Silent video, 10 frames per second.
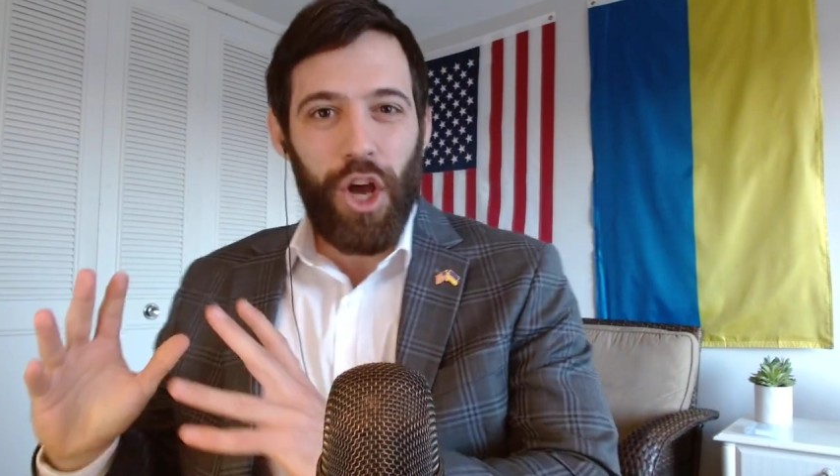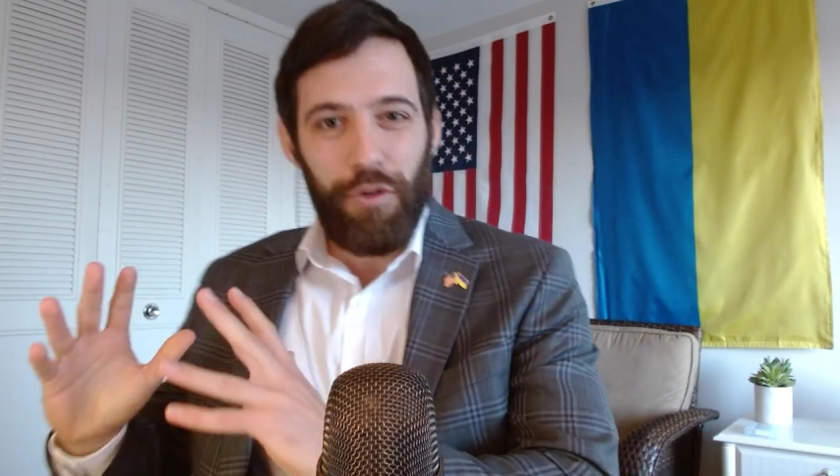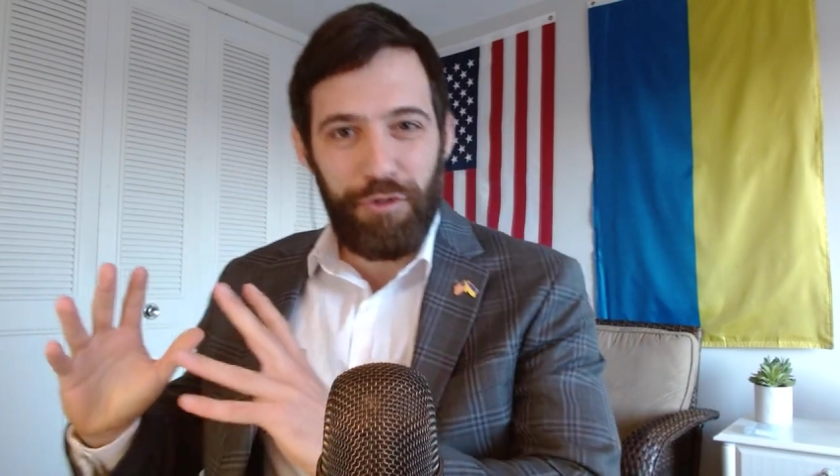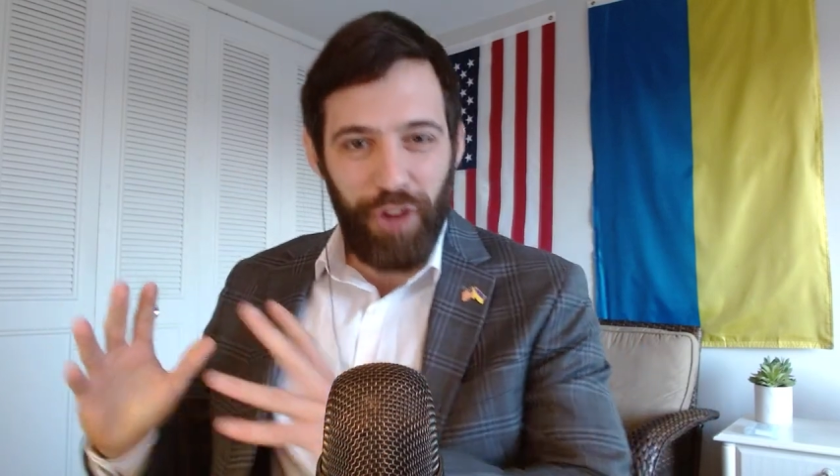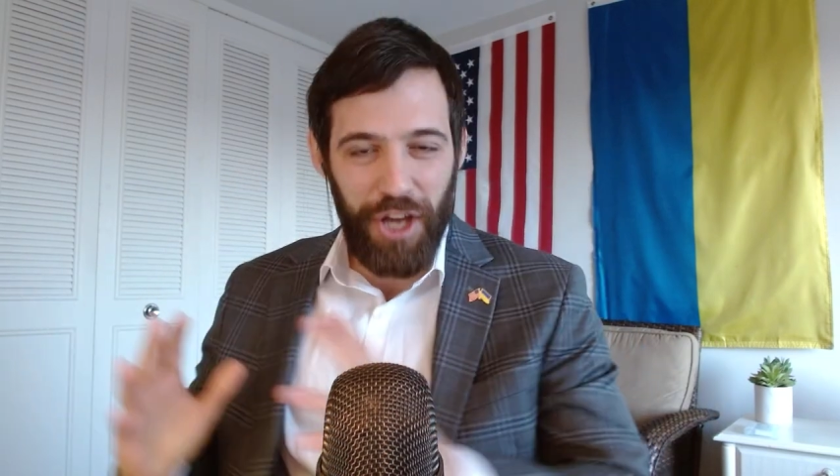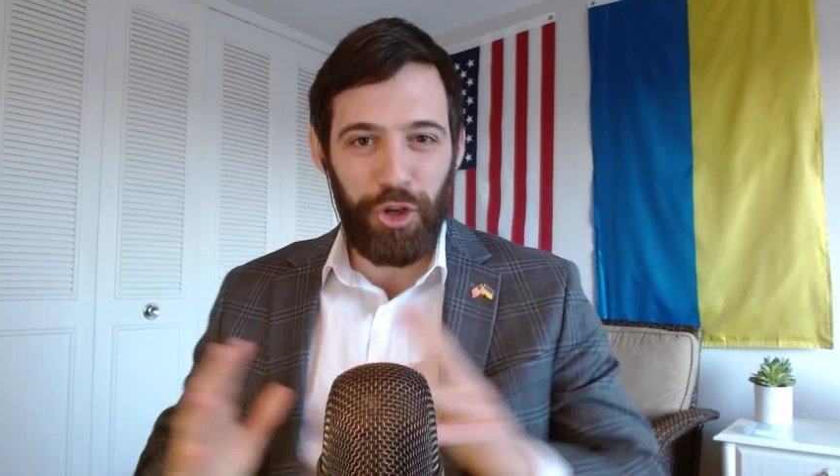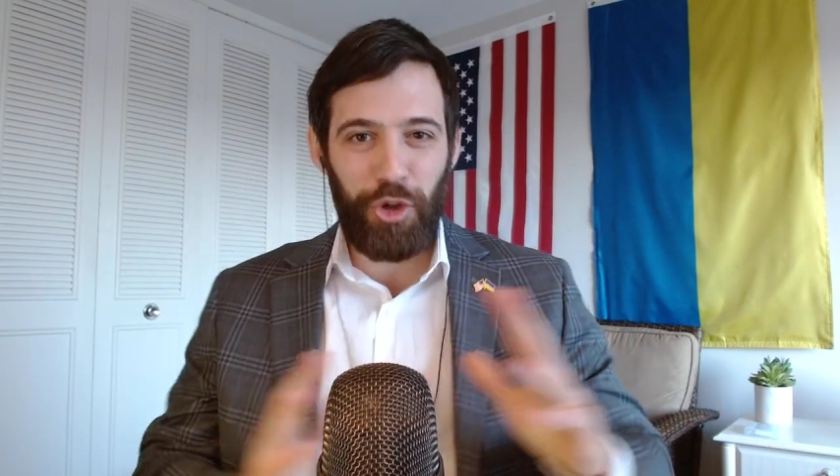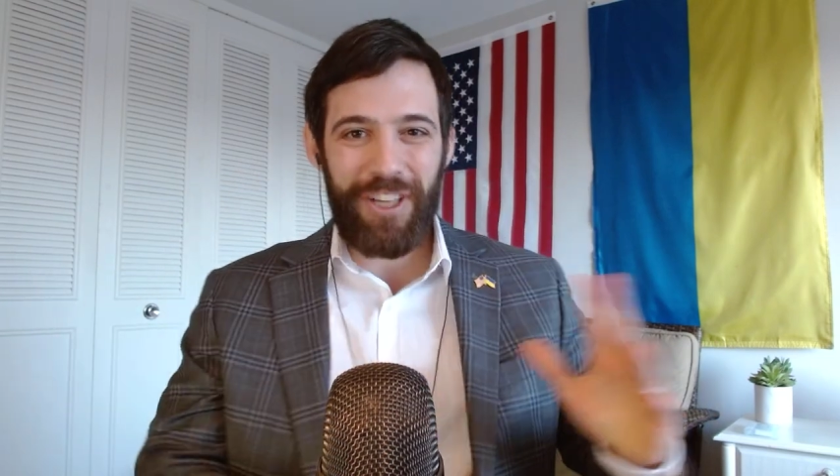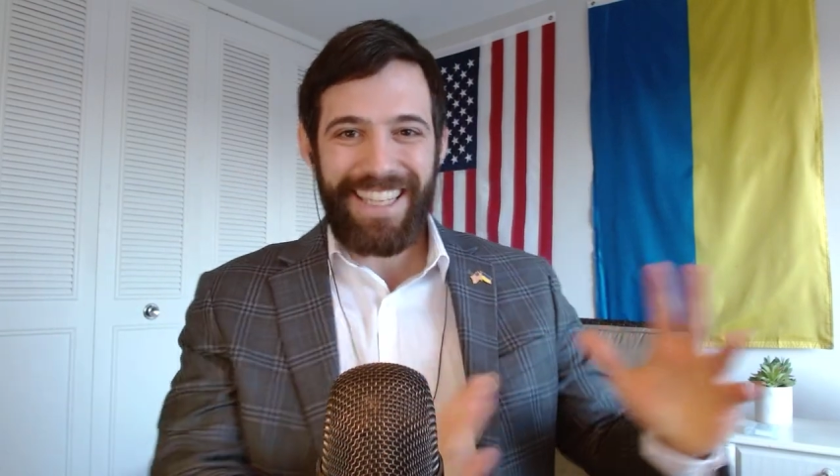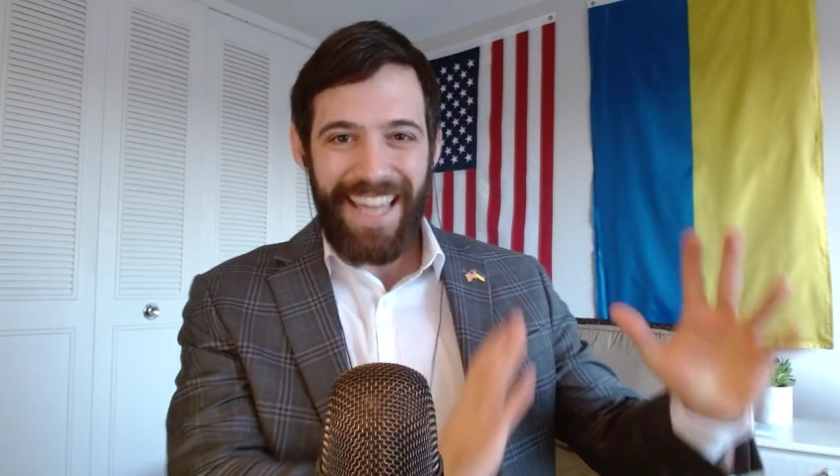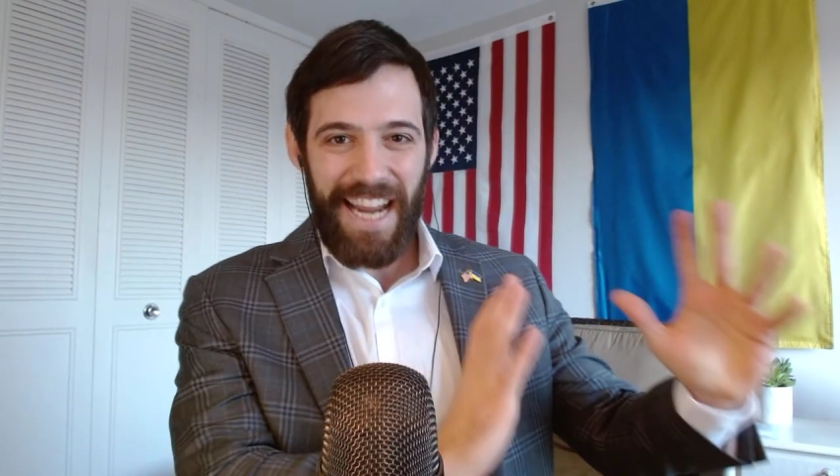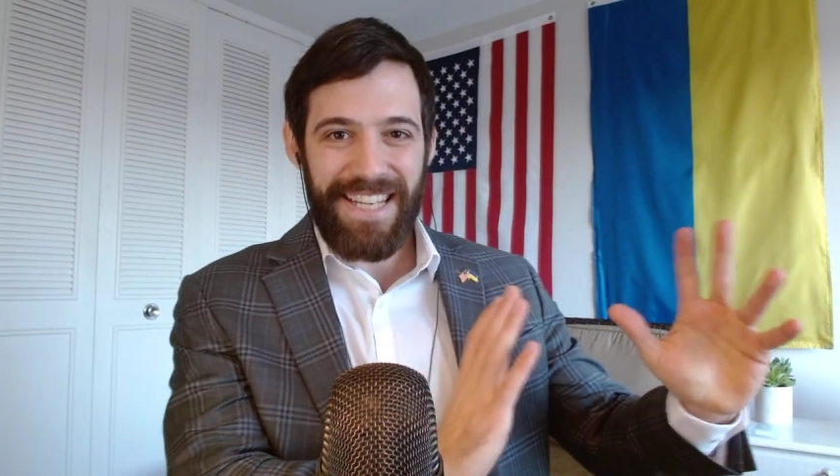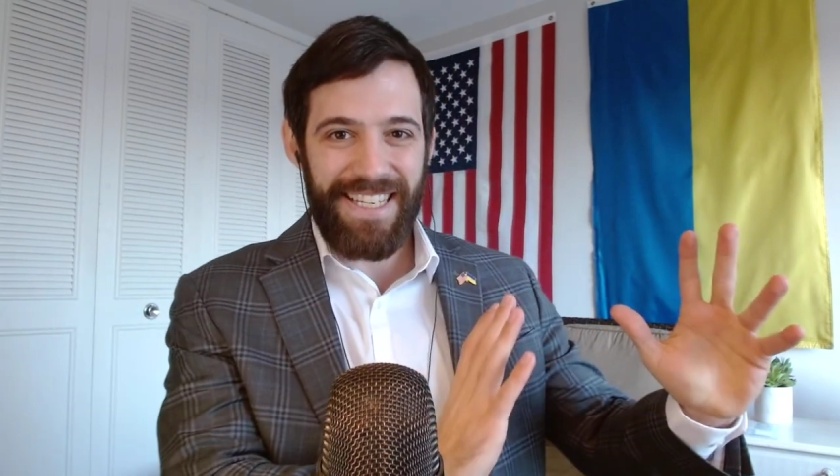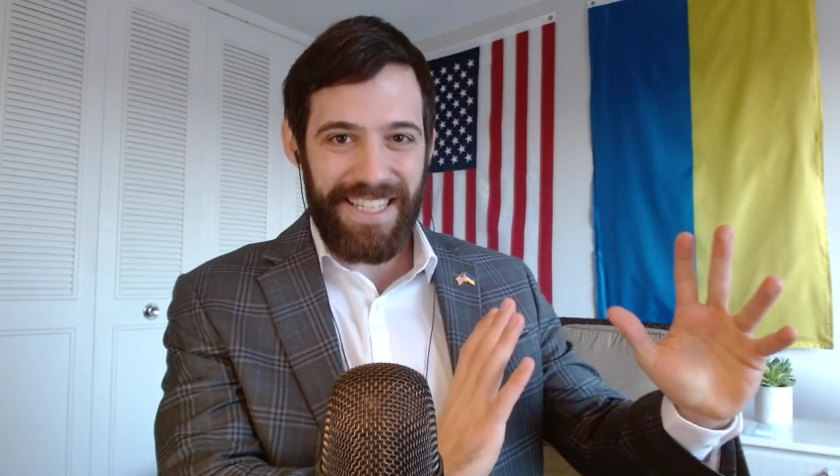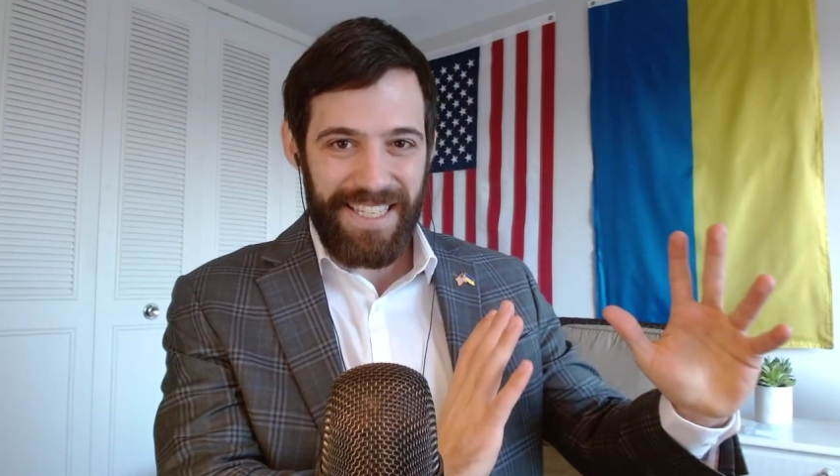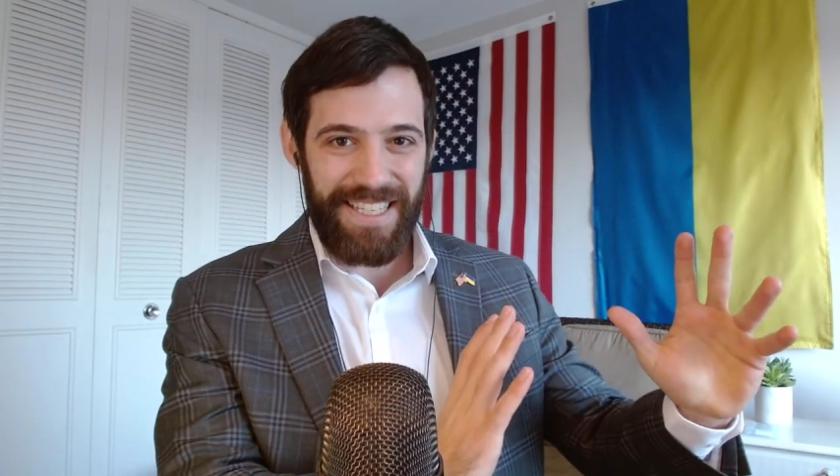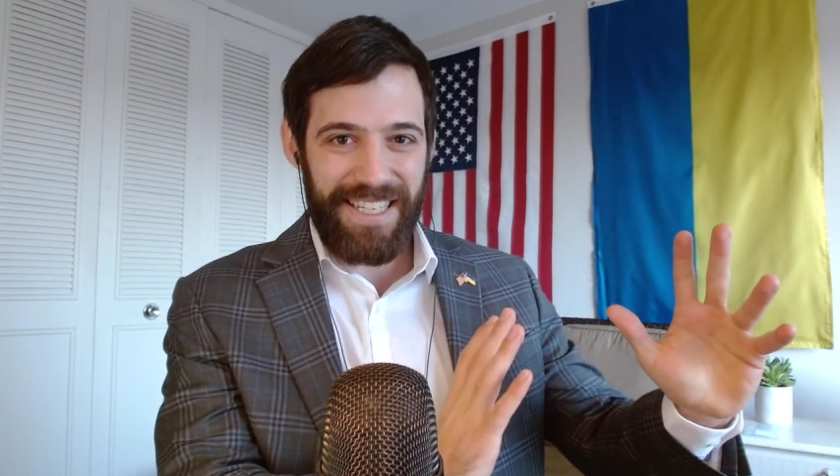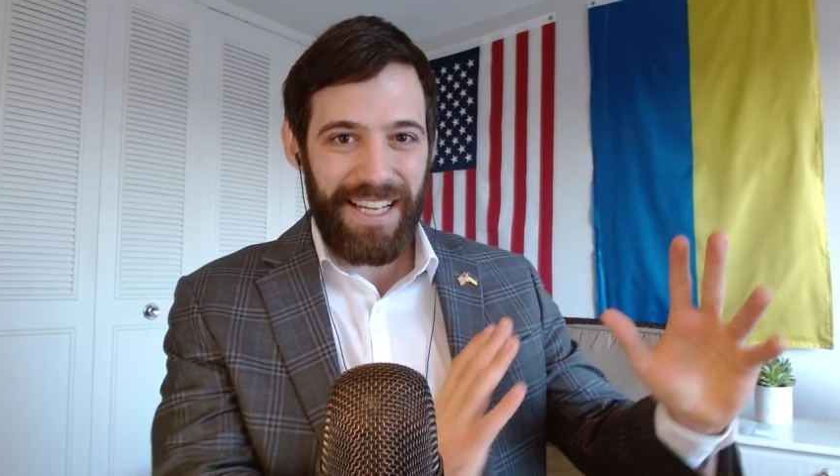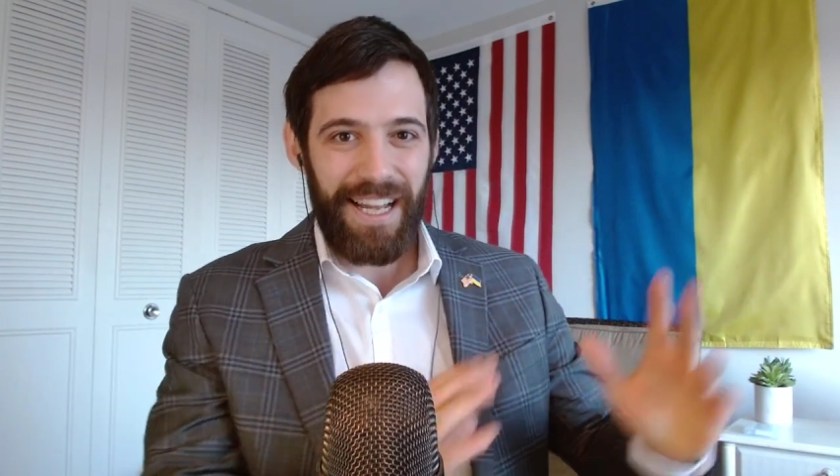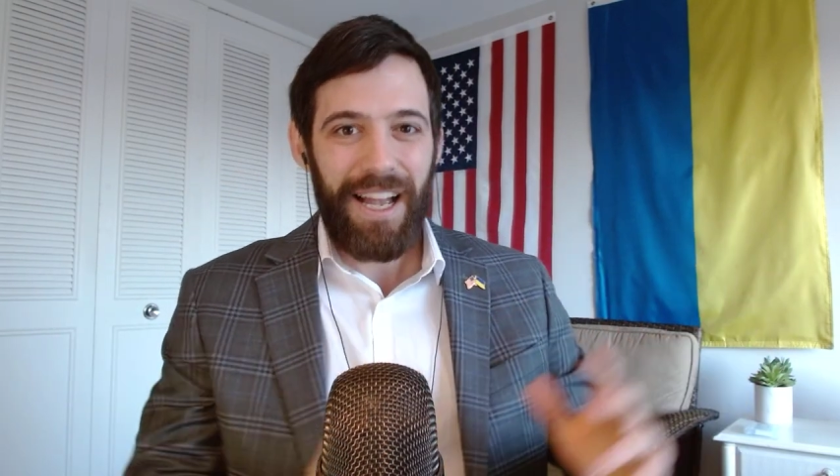funnel the cases